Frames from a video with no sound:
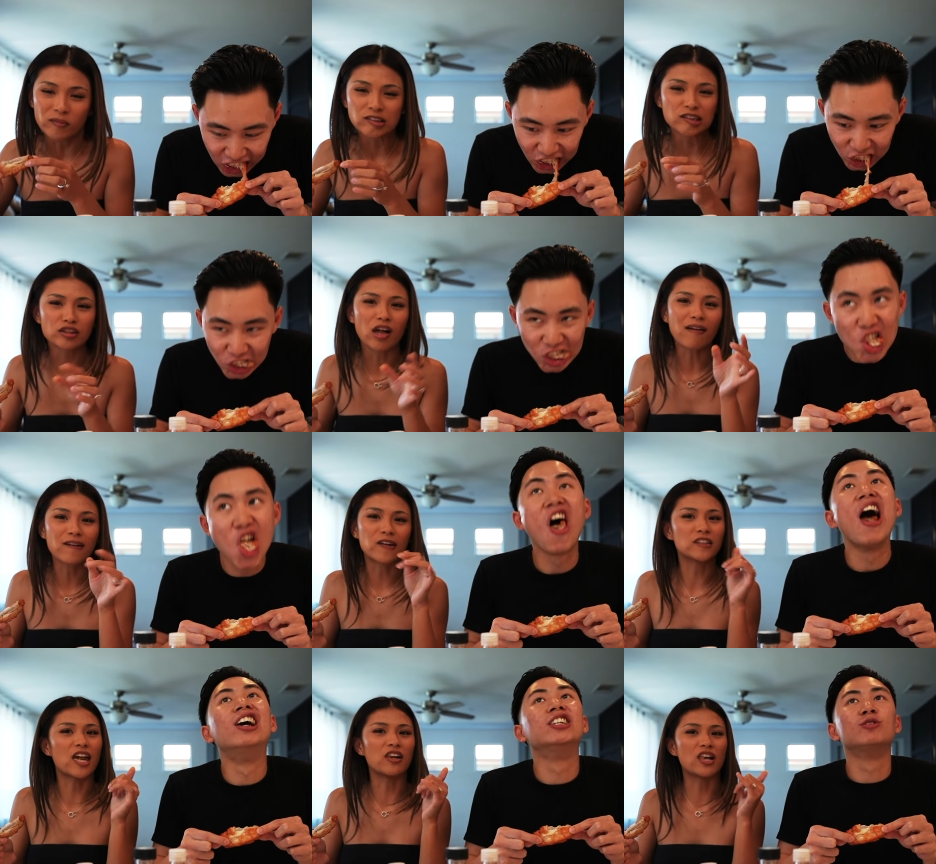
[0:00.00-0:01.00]
Speaker 1: He's tapping
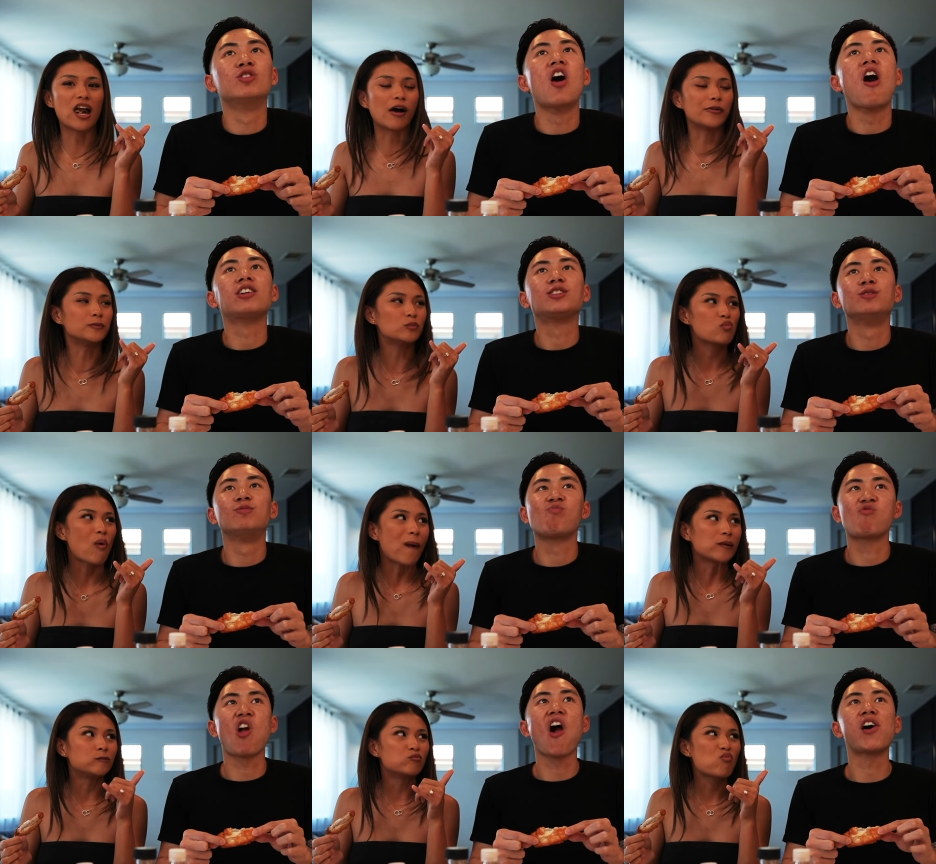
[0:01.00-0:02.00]
all down now.
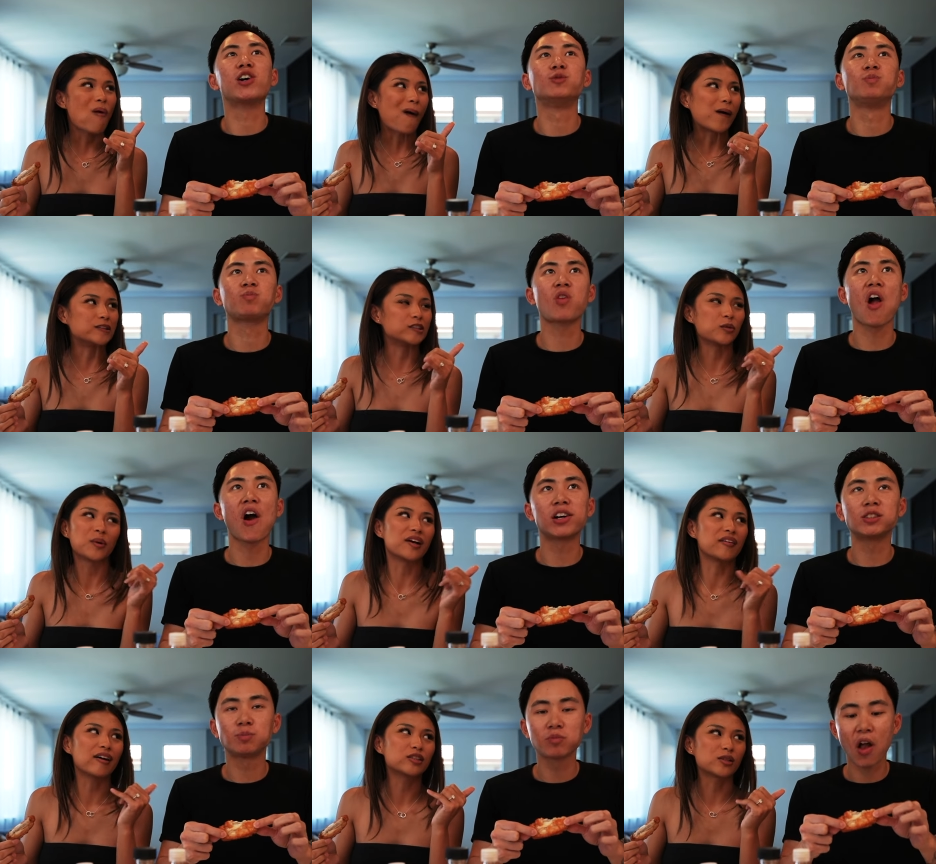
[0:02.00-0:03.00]
And then when it
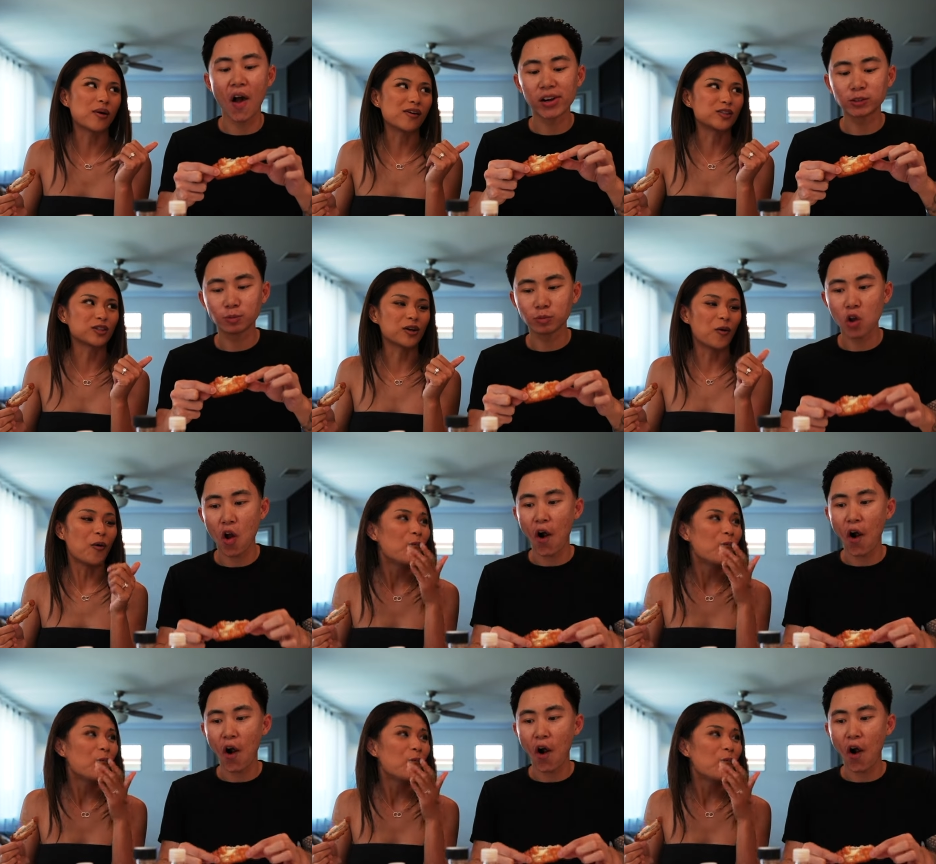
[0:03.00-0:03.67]
gets to it, it's gonna...